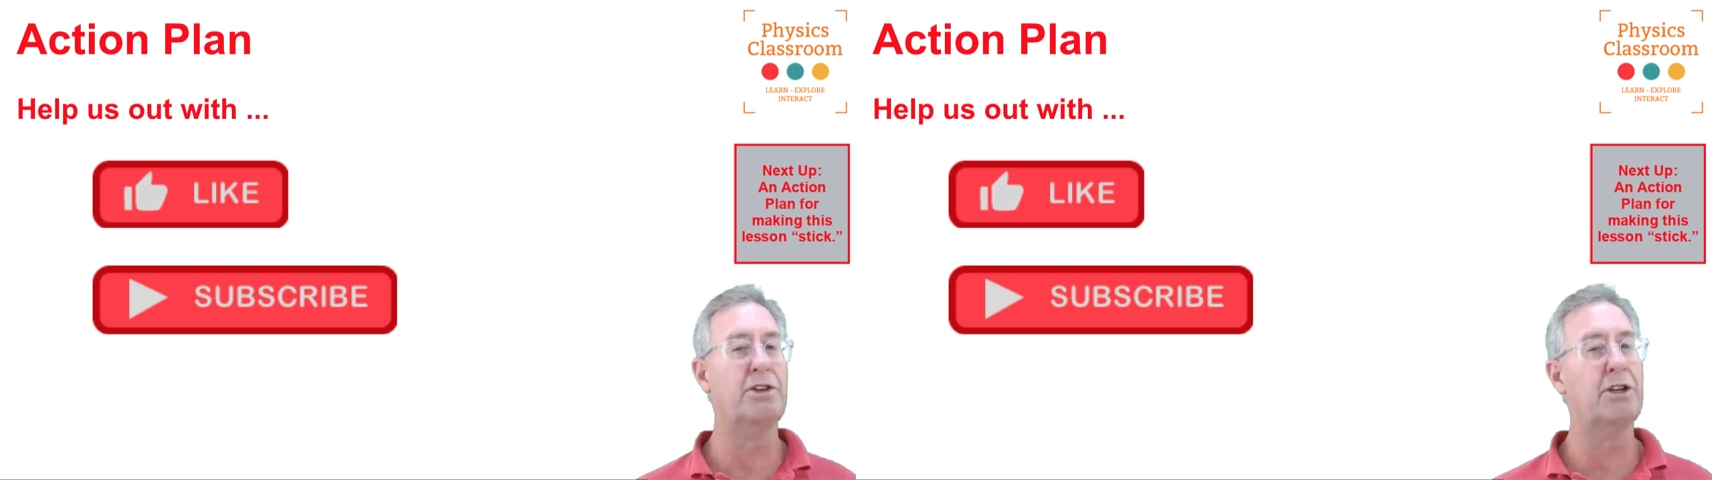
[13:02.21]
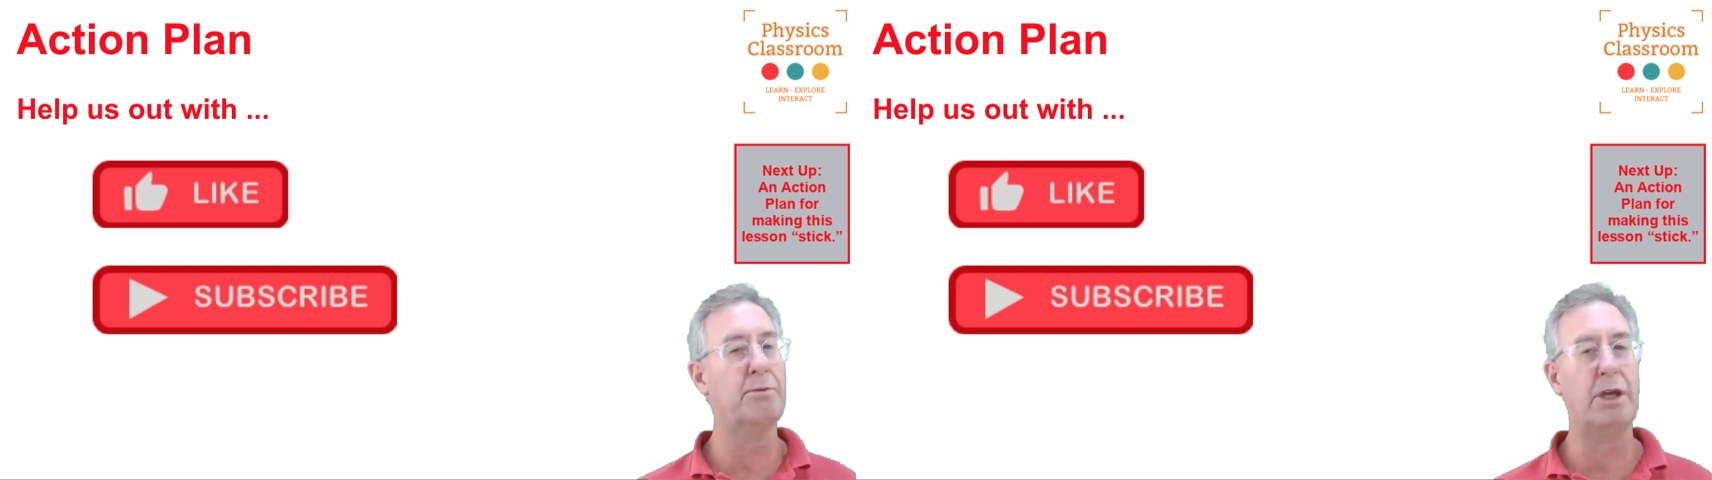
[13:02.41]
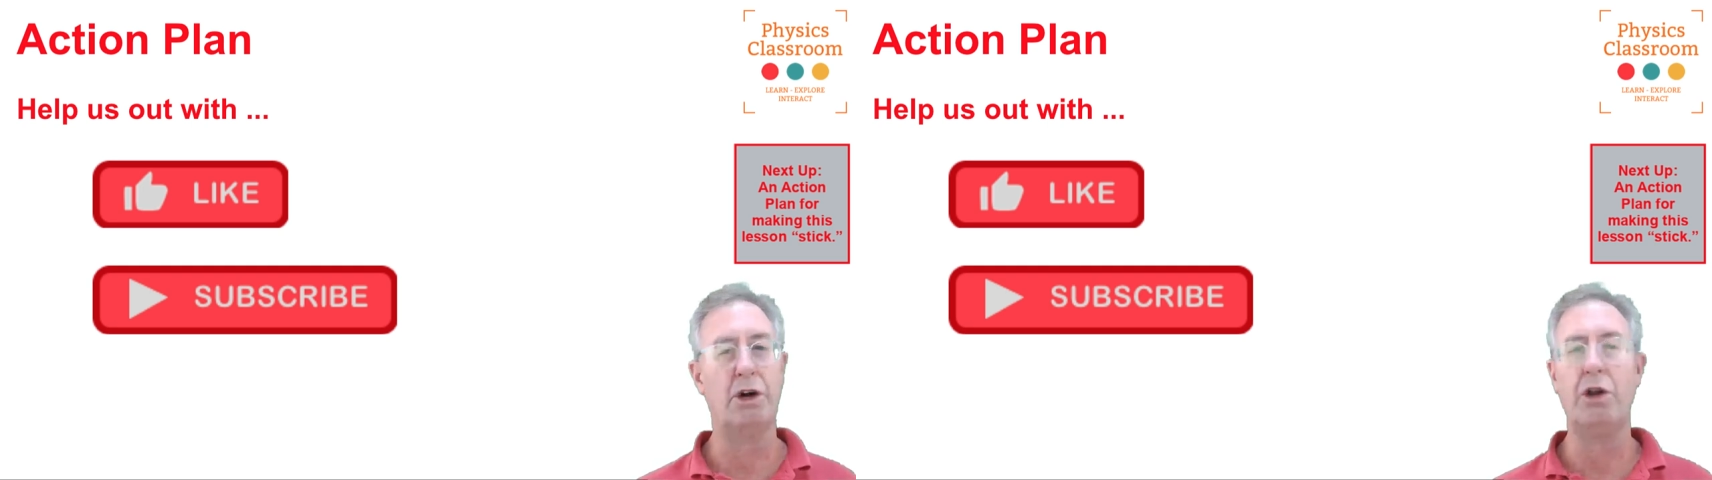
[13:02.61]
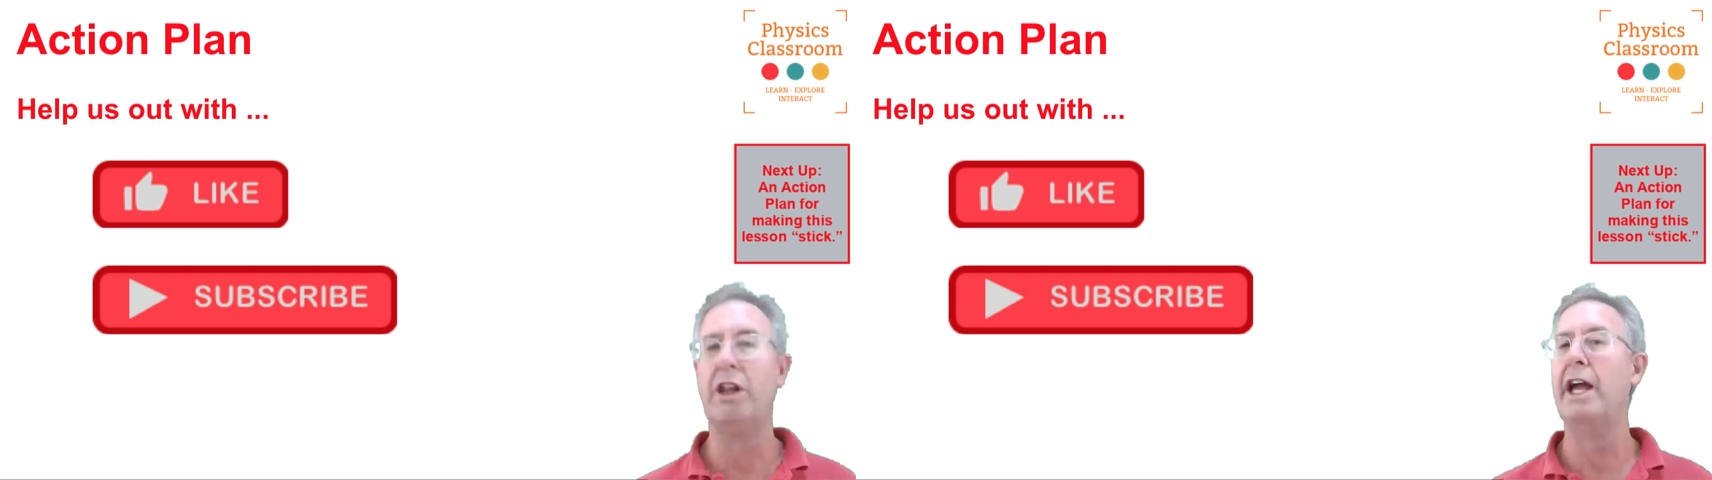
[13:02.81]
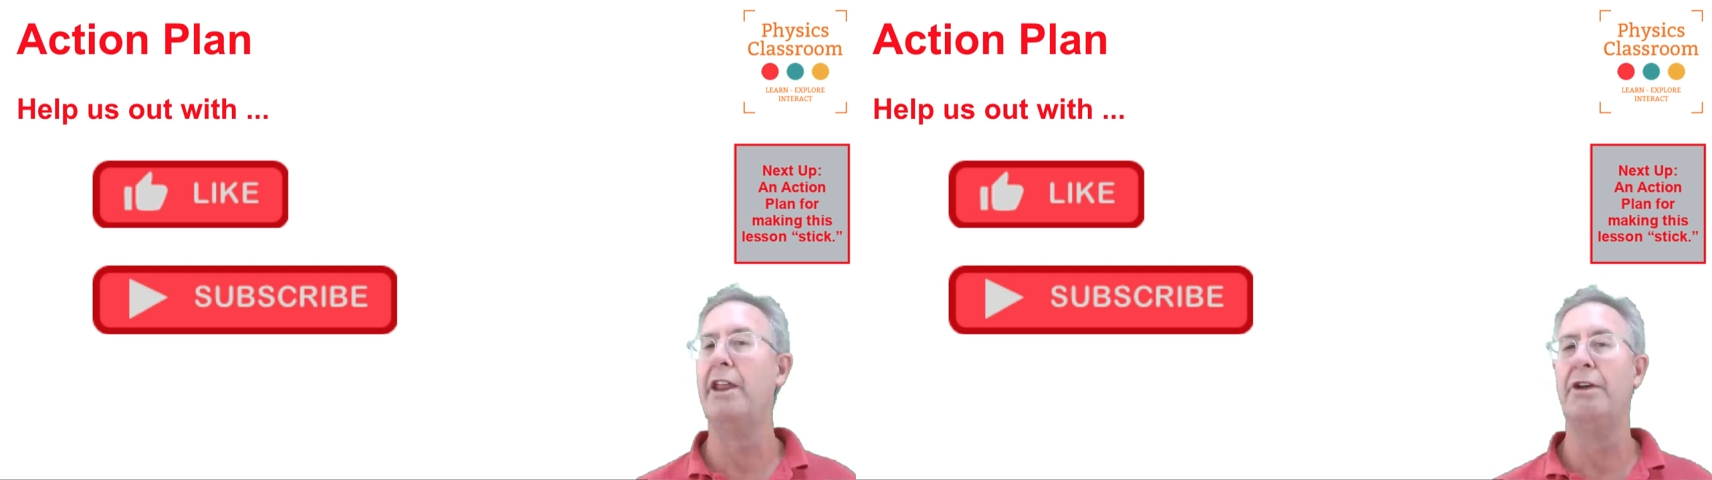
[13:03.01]
And there's going to be a
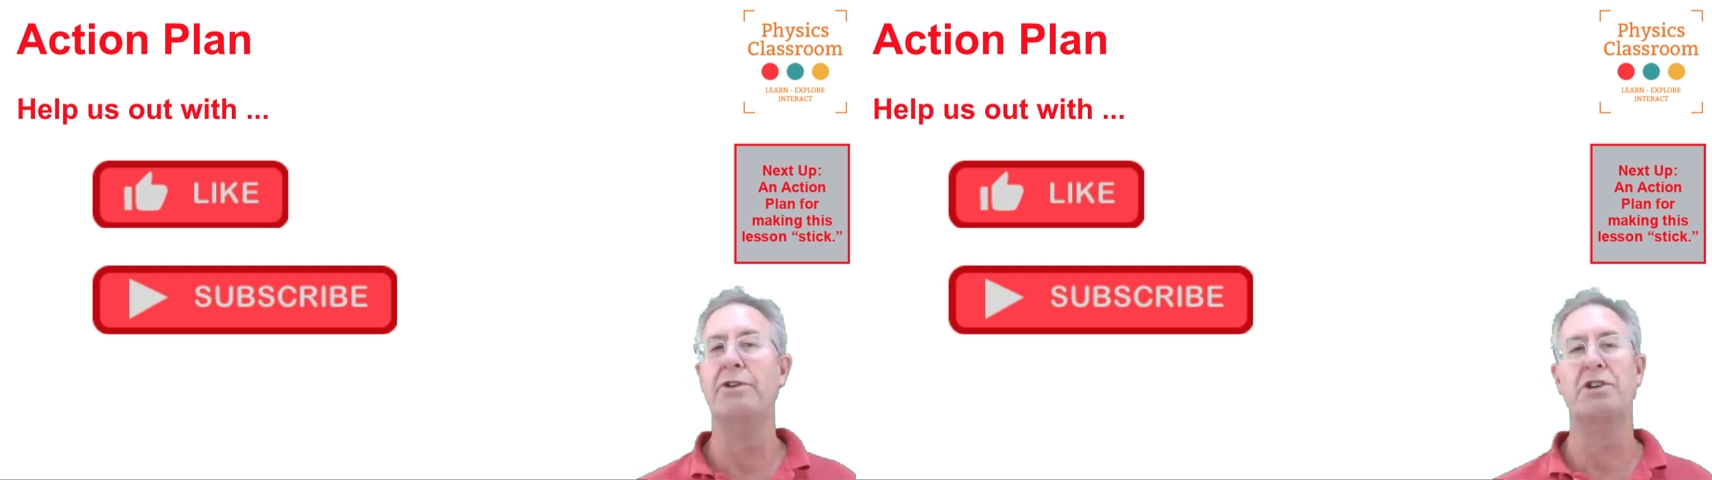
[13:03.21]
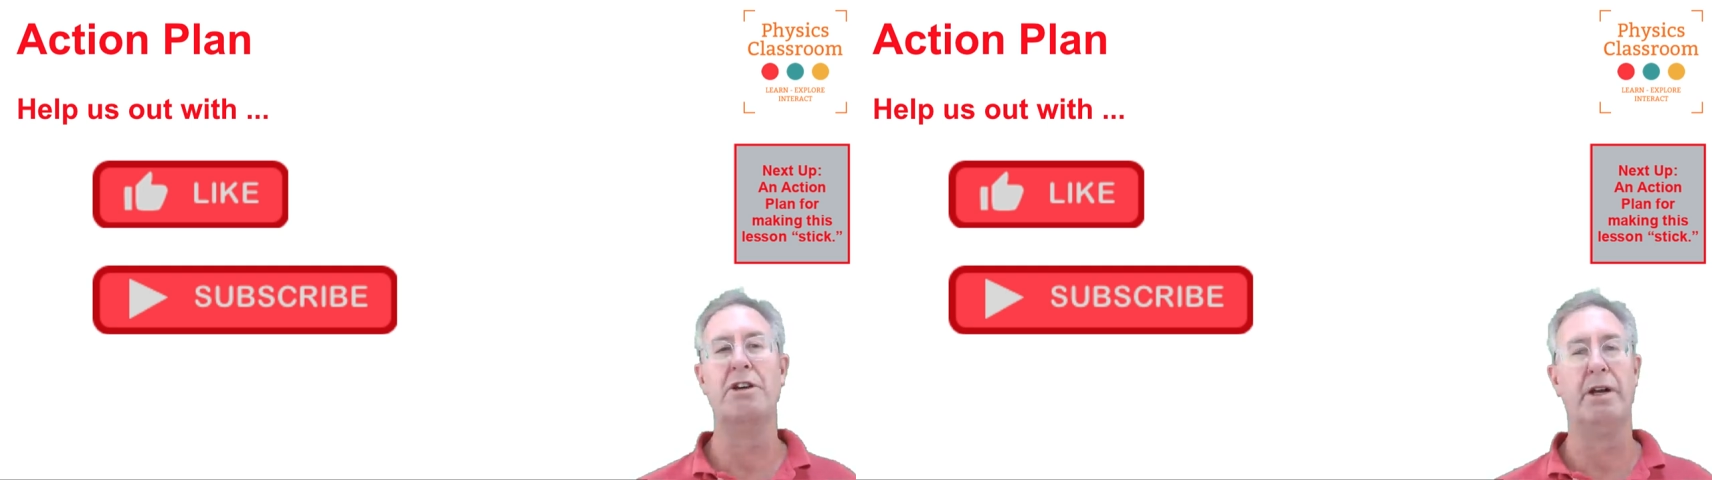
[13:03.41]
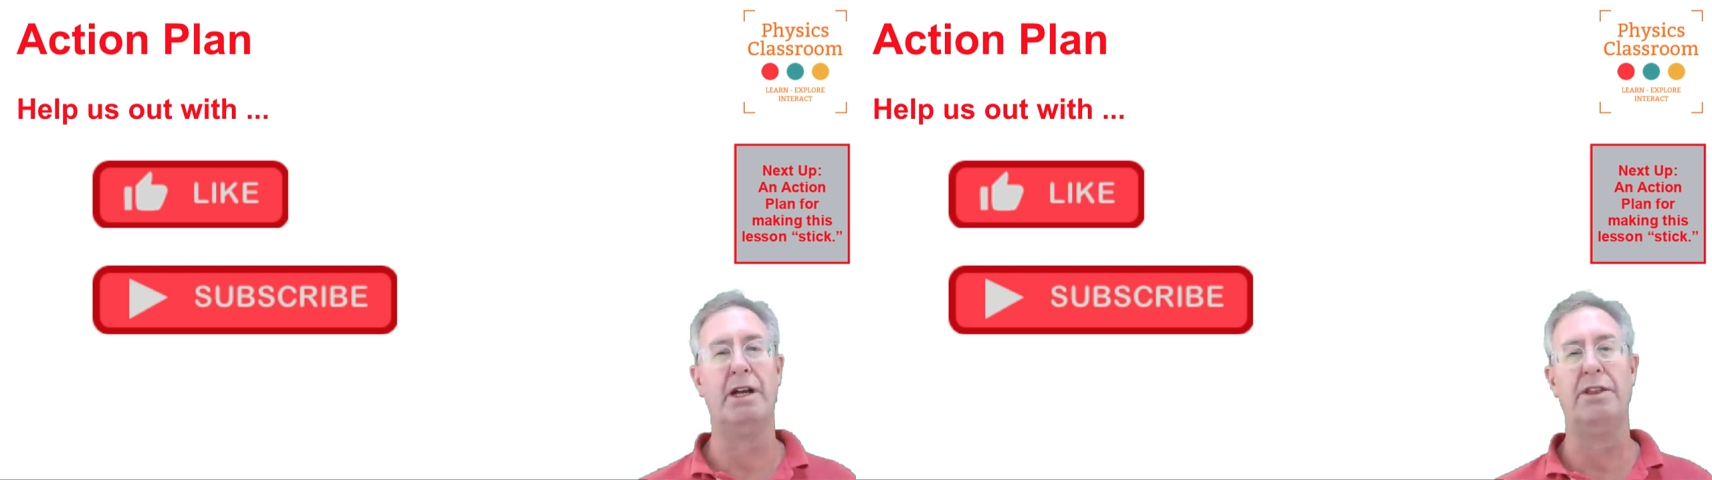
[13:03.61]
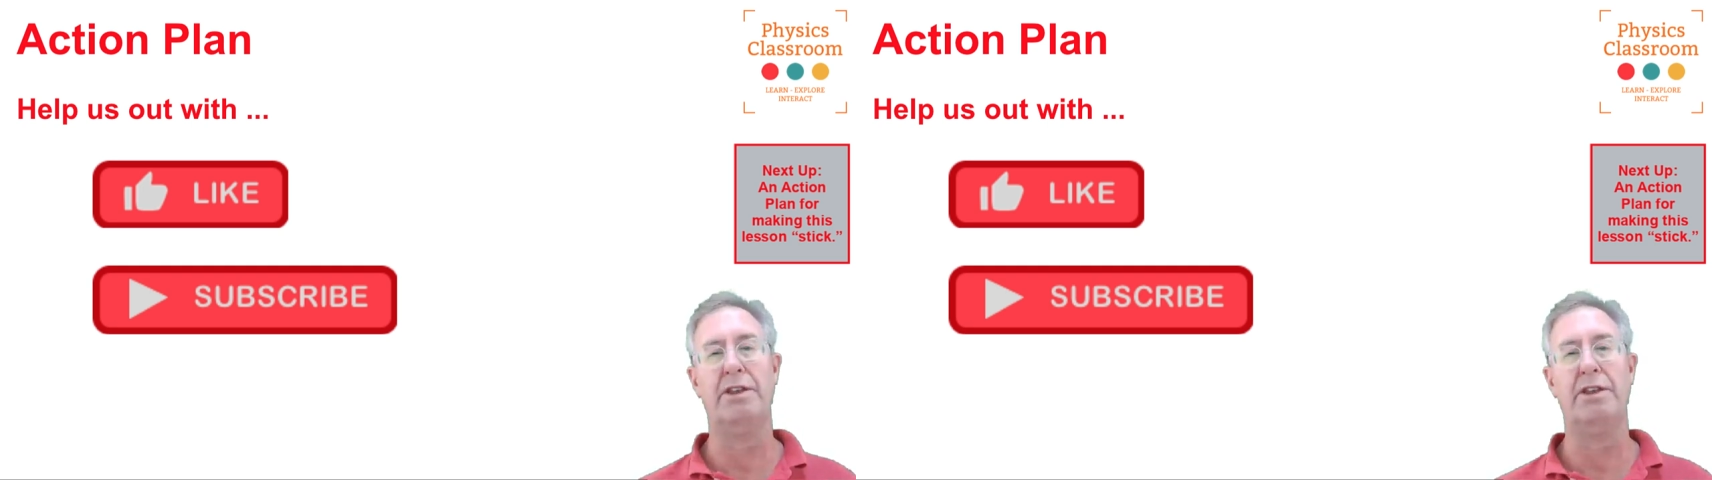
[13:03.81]
whole lot of those coming